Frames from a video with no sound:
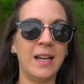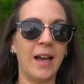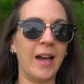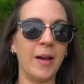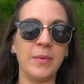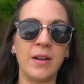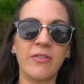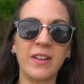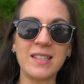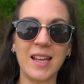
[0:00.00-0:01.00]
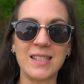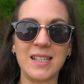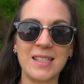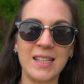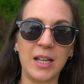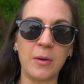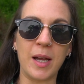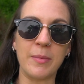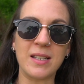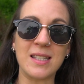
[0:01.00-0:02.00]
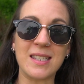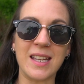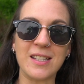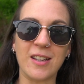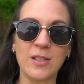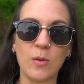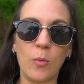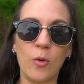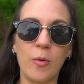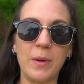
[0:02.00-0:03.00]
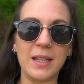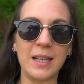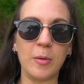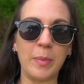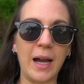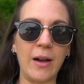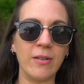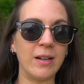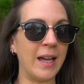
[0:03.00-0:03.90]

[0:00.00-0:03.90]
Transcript: Fantastic to take away because it stays nice and warm in the little bao.